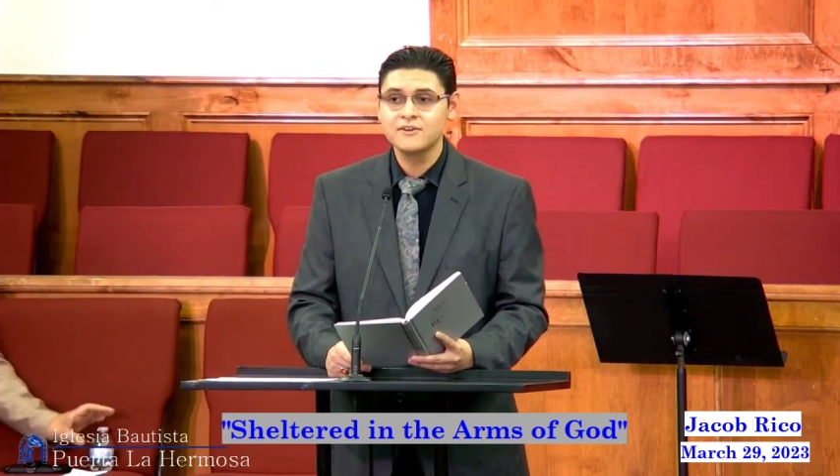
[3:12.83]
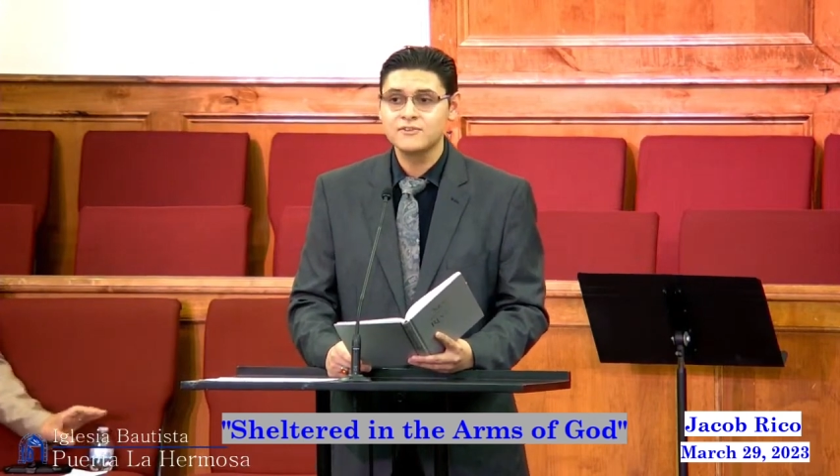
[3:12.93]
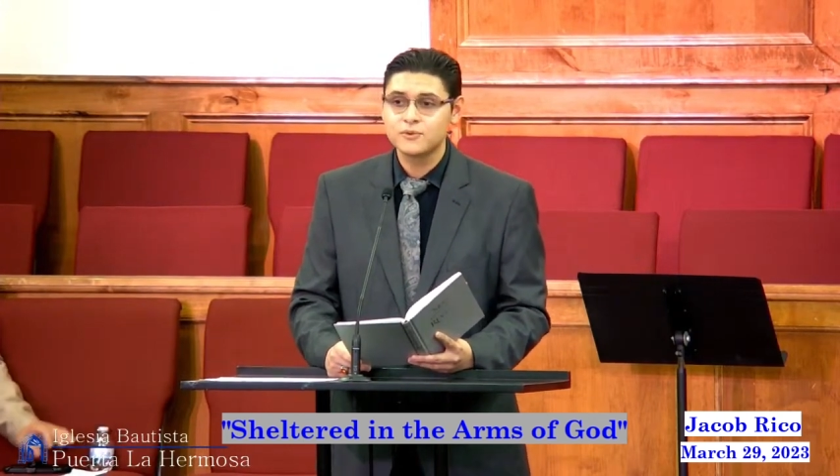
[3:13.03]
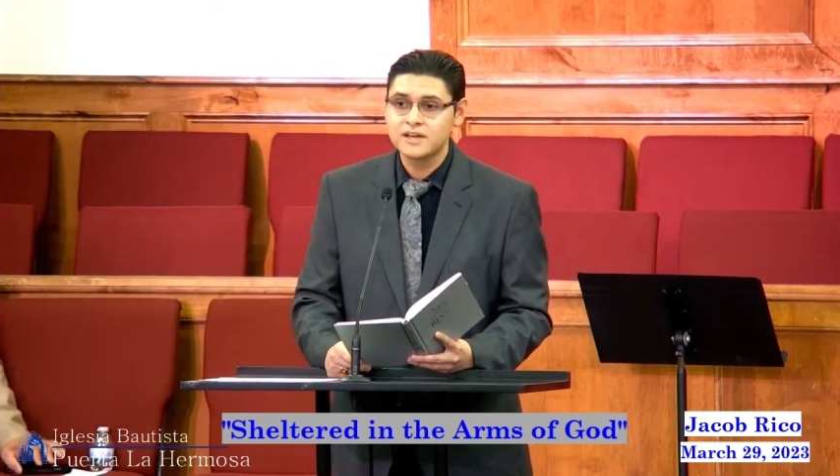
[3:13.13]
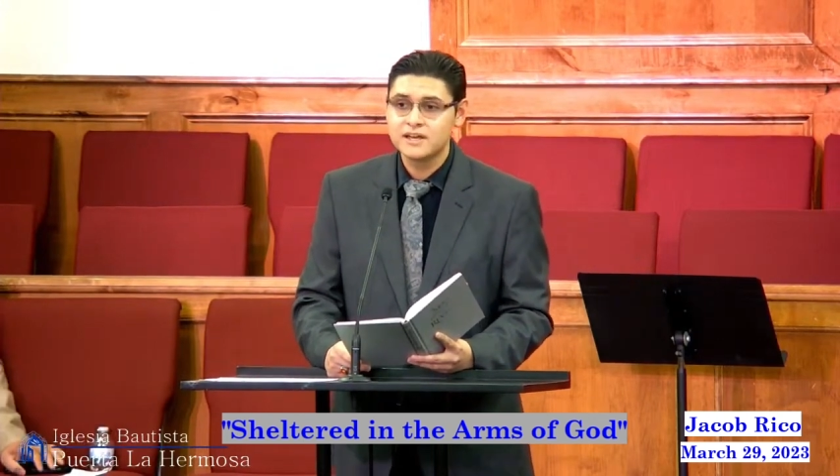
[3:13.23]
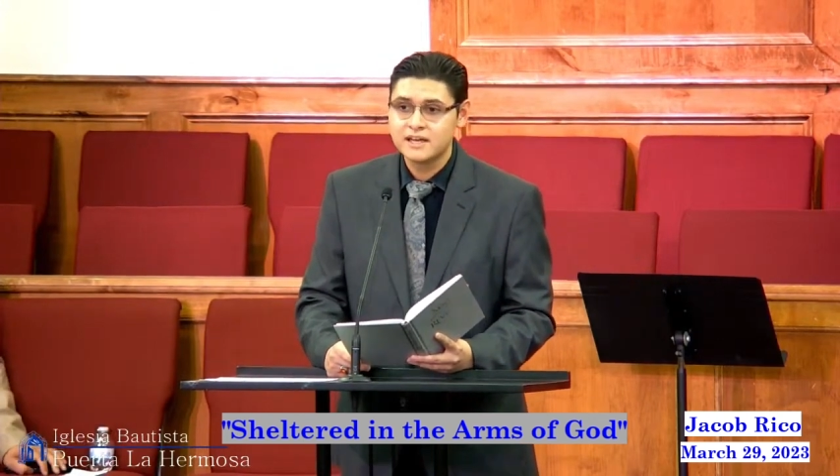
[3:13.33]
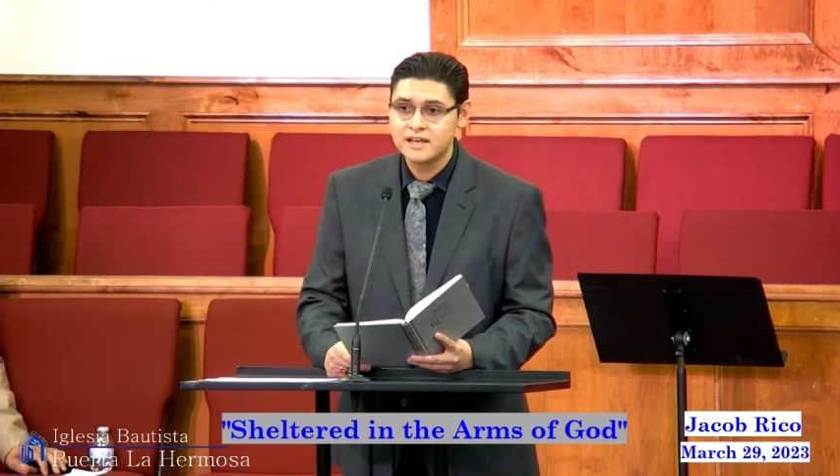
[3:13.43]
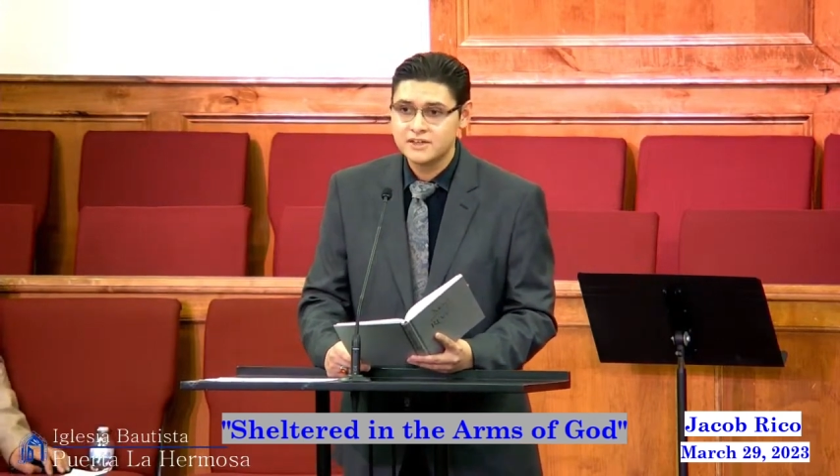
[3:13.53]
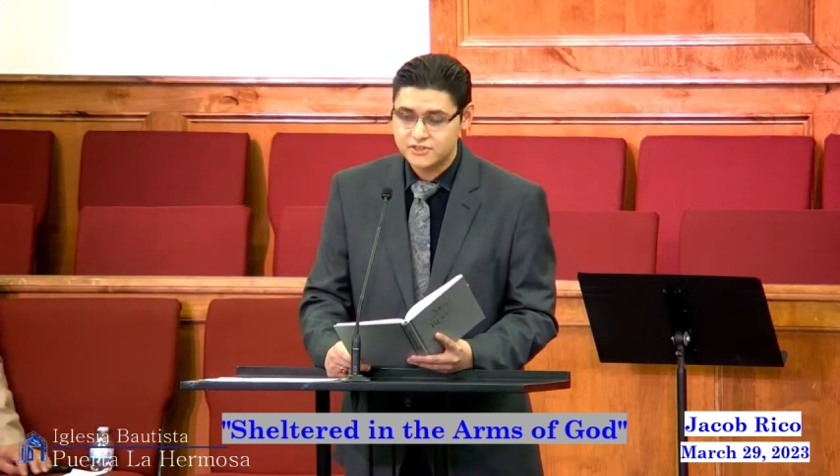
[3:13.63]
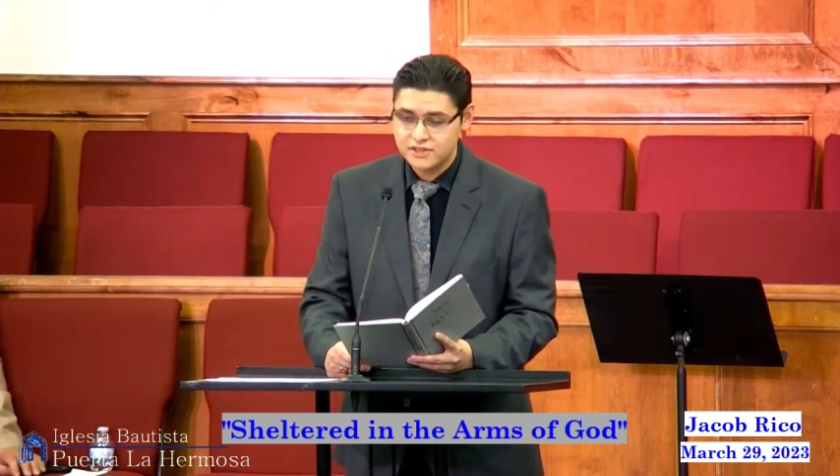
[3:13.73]

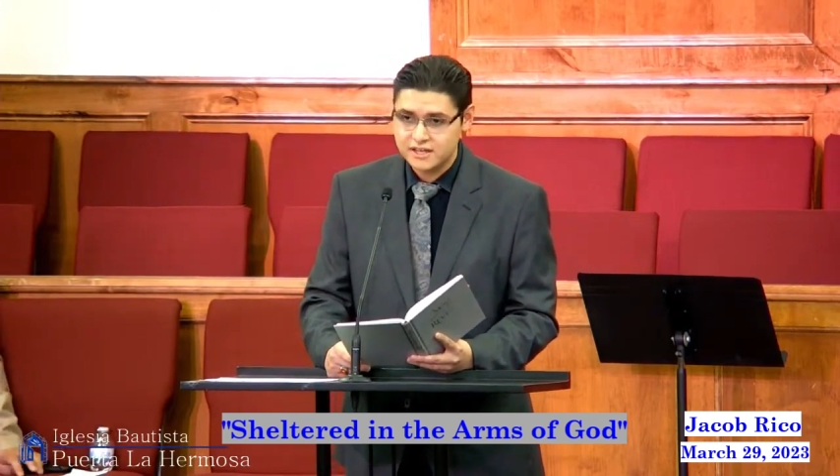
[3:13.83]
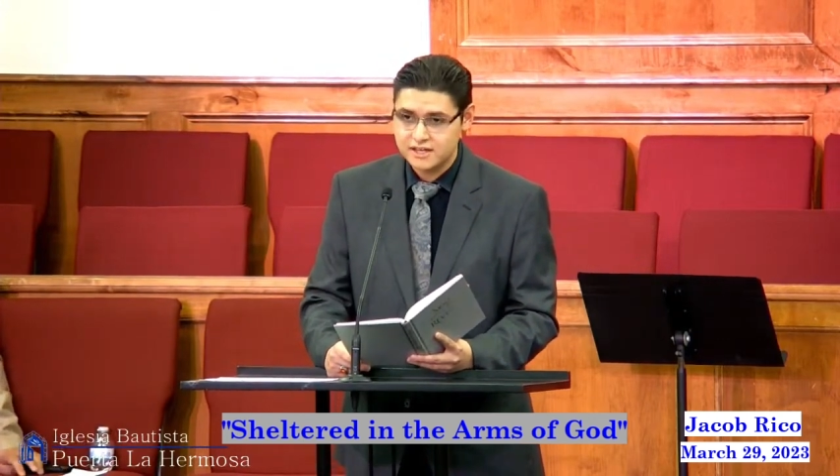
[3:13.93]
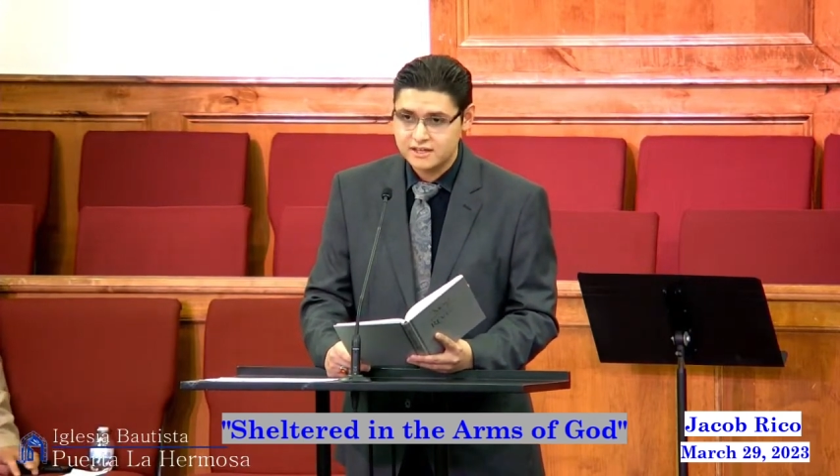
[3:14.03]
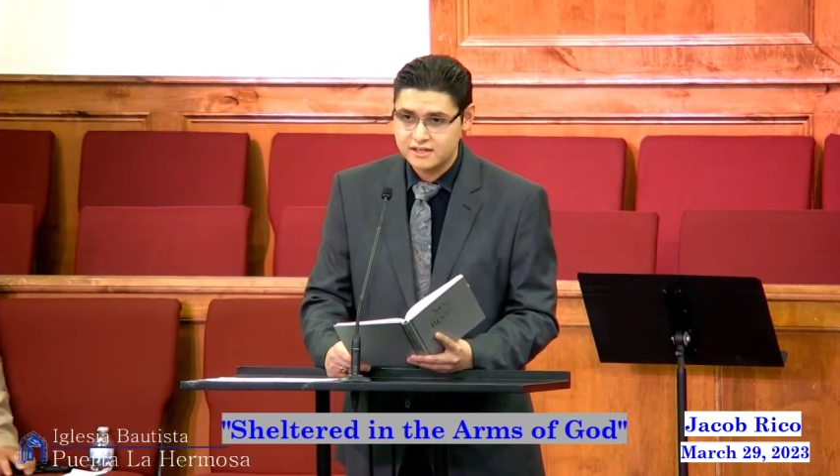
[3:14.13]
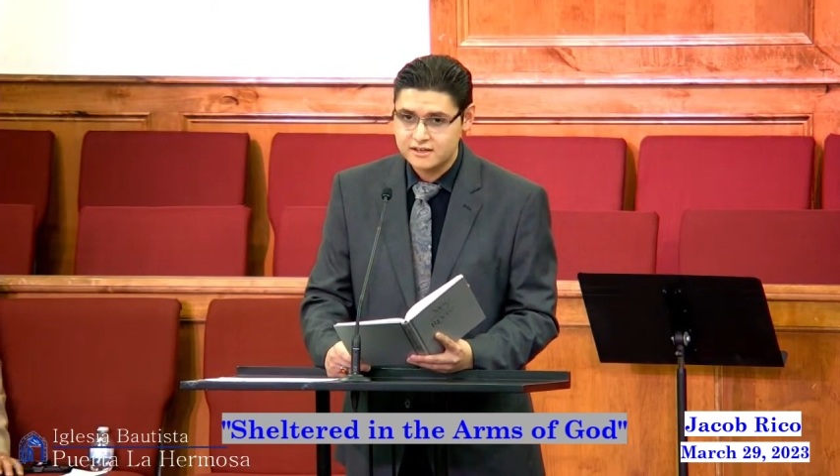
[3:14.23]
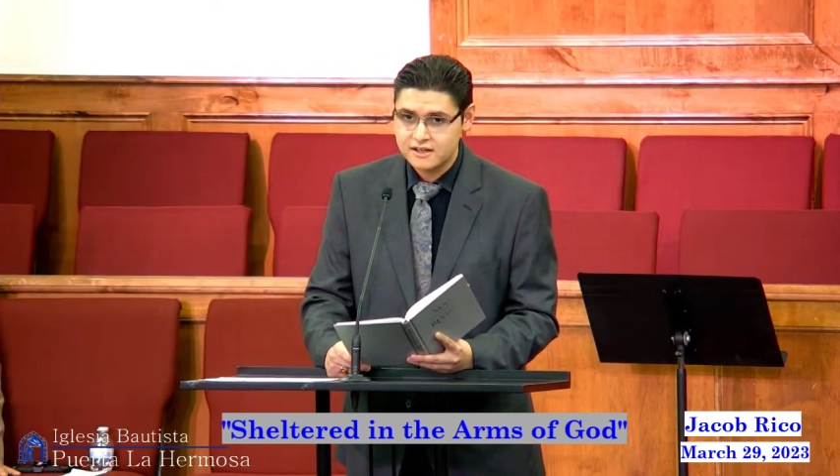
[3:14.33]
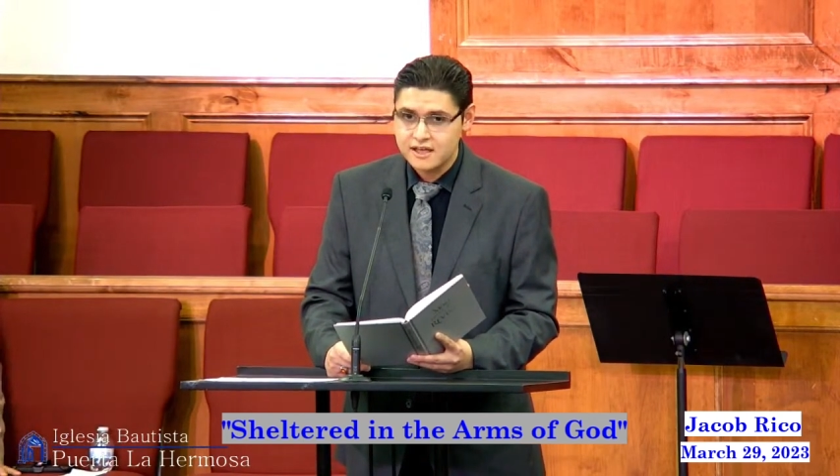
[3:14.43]
within